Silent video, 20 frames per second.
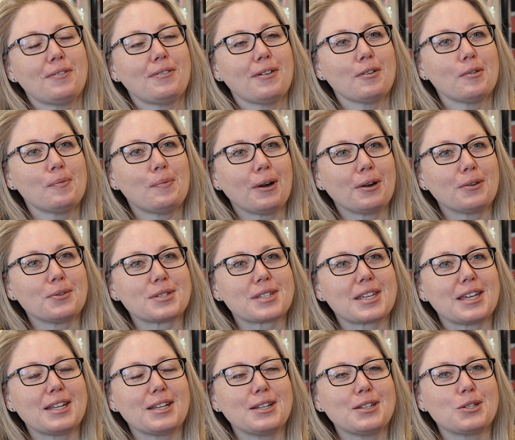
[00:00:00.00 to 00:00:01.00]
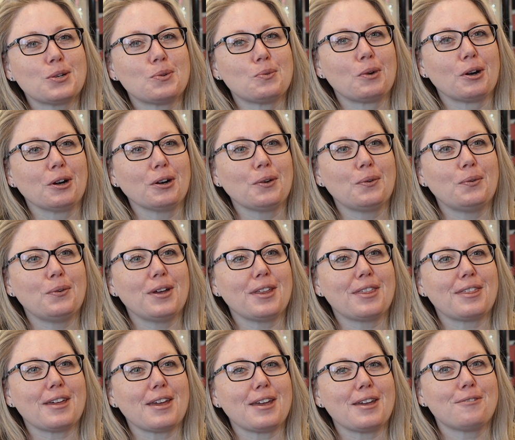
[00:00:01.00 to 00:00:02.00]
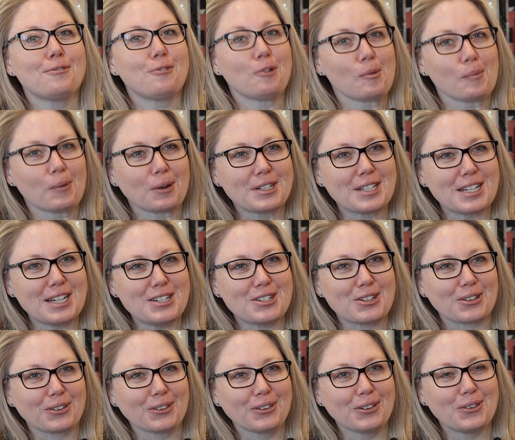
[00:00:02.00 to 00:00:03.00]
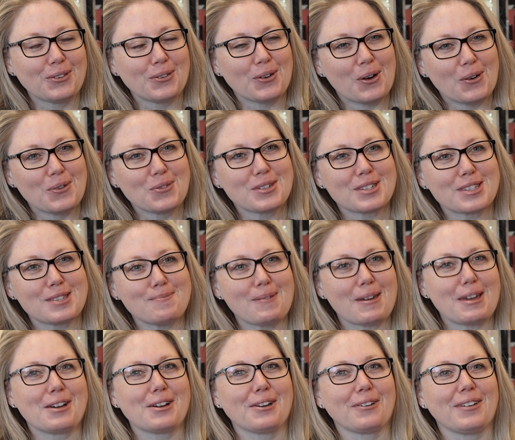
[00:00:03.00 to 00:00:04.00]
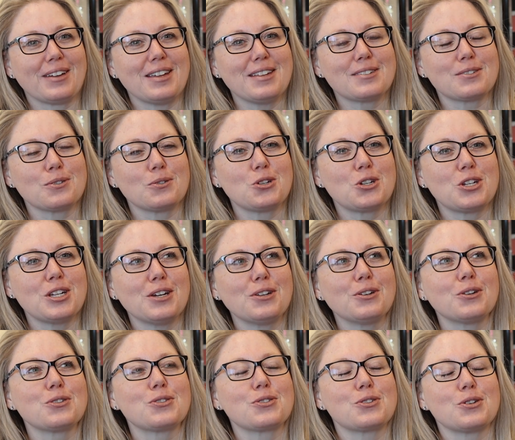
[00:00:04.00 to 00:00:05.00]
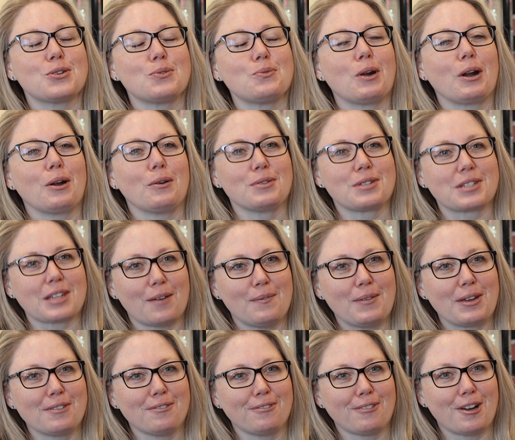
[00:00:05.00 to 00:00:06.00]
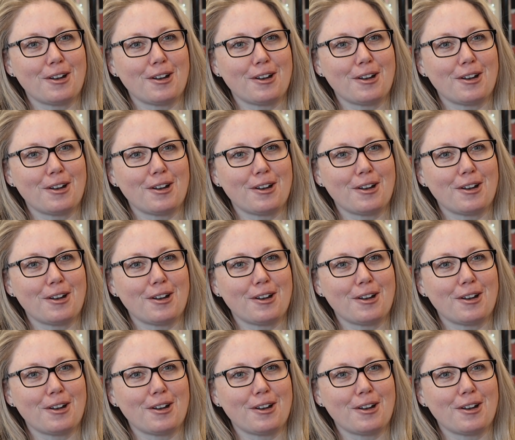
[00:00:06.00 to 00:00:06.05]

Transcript: My favorite part was getting to work with a former teacher who owns the bakery, so she understood where I was coming